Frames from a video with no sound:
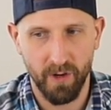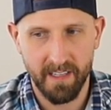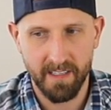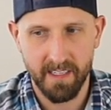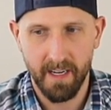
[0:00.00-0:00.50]

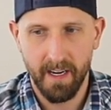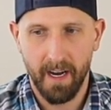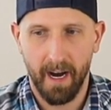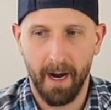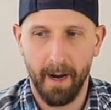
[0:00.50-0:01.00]
wins.
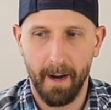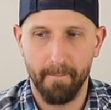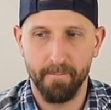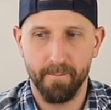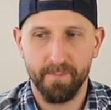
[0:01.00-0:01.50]

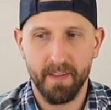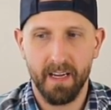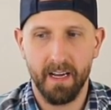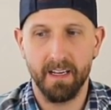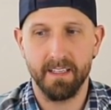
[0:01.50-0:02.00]

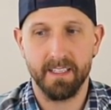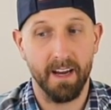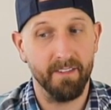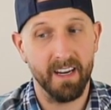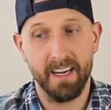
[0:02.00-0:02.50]

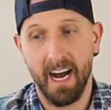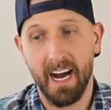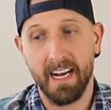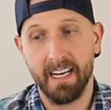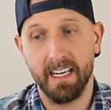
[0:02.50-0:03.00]

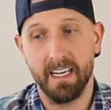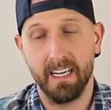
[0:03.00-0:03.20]
7-9